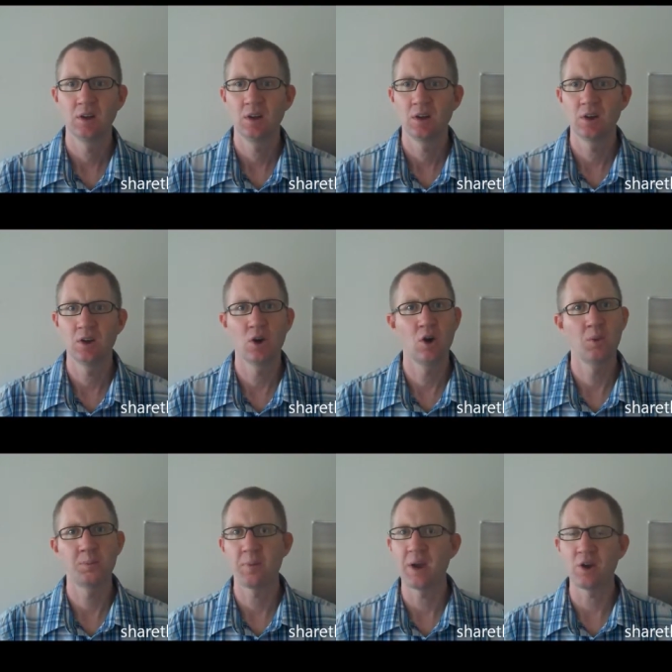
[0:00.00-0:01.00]
you
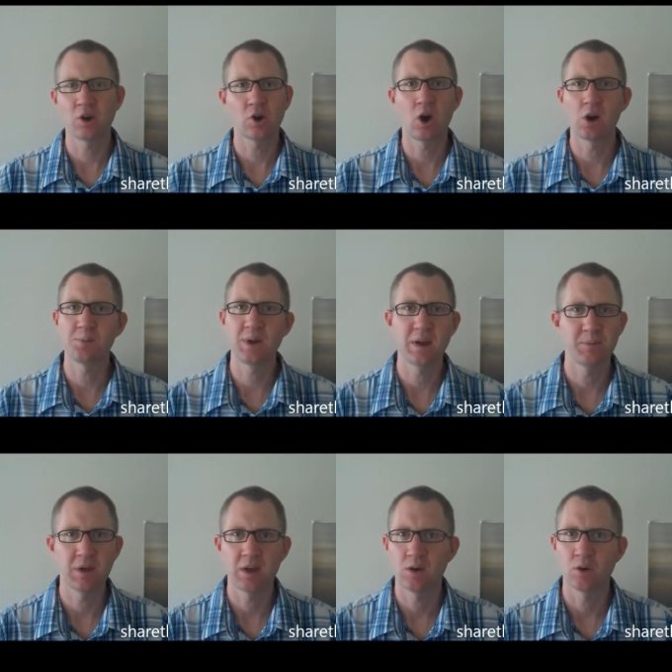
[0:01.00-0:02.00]
know, pay your car
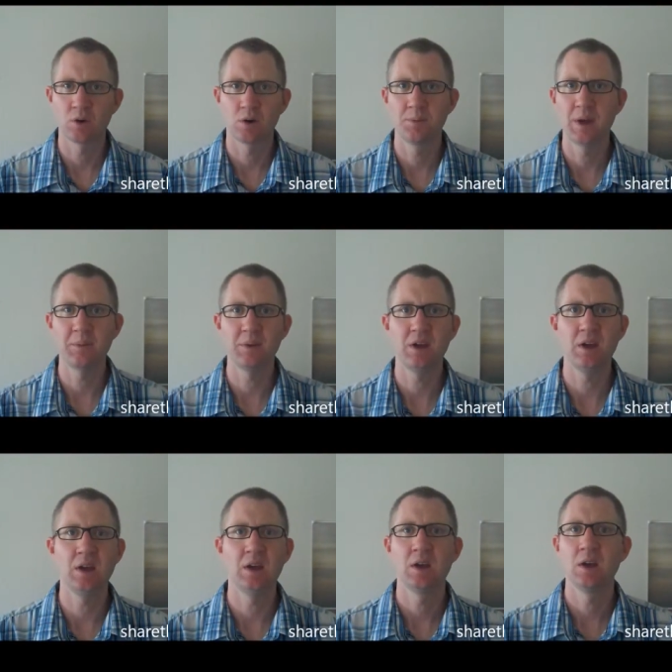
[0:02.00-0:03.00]
payment, or
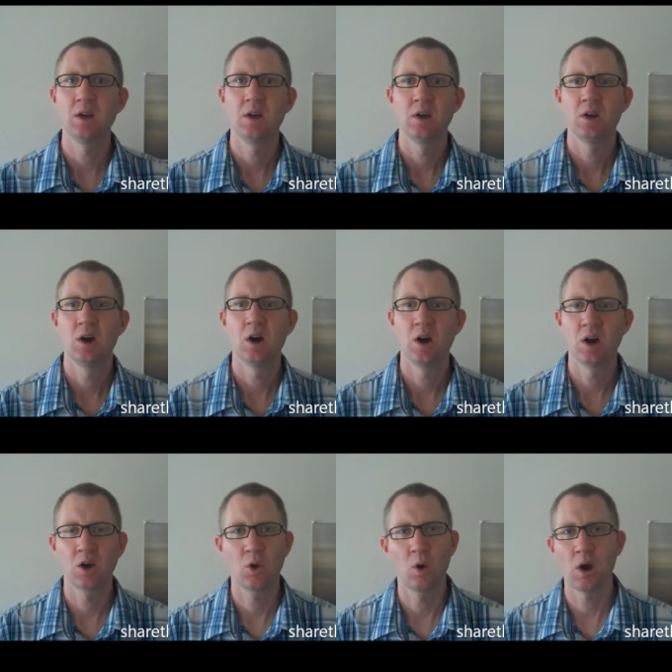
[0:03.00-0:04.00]
maybe
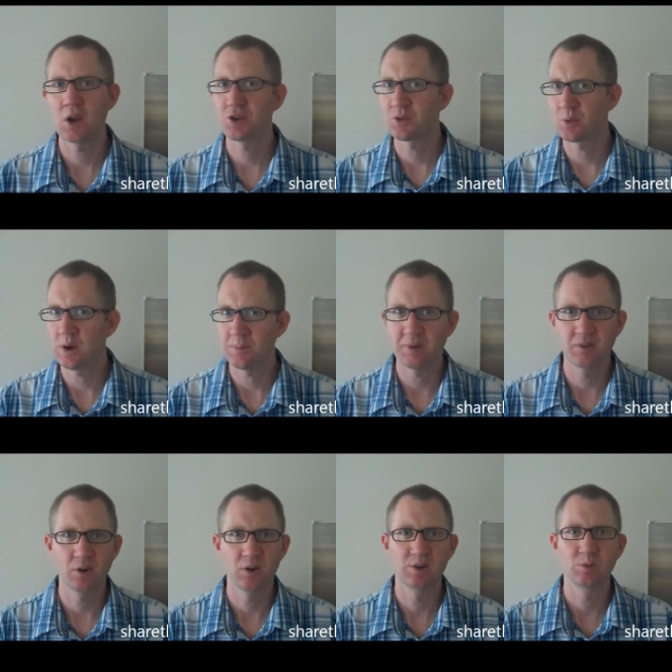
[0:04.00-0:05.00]
go on a trip you've
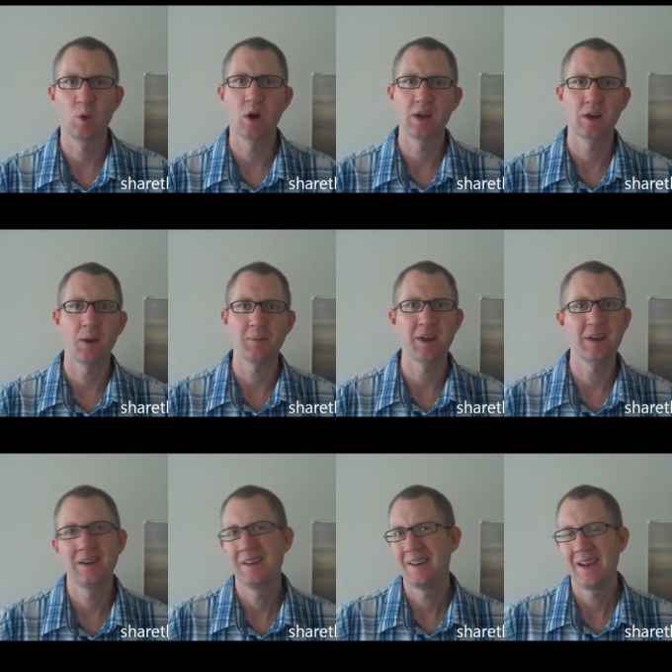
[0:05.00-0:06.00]
always wanted. I mean,
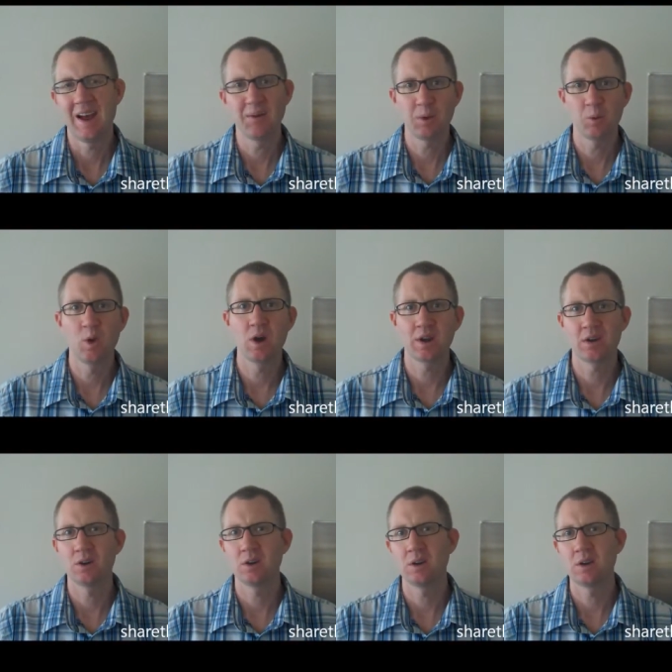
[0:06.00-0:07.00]
everyone
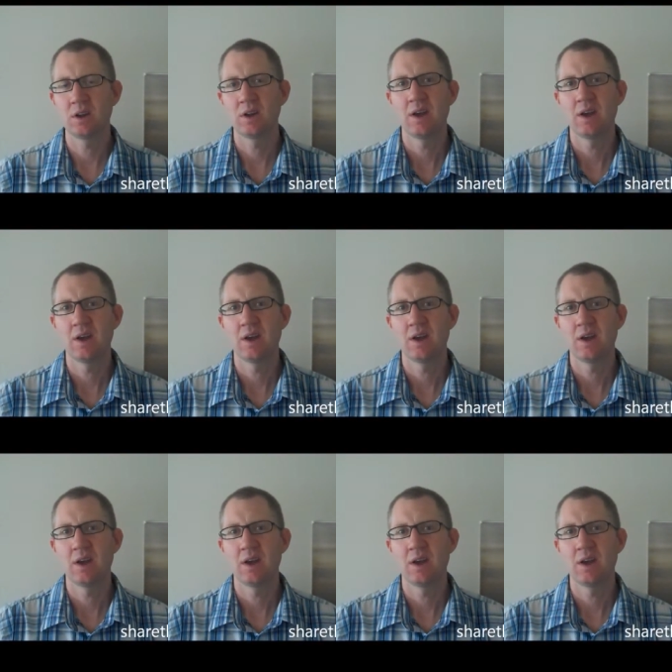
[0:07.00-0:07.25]
could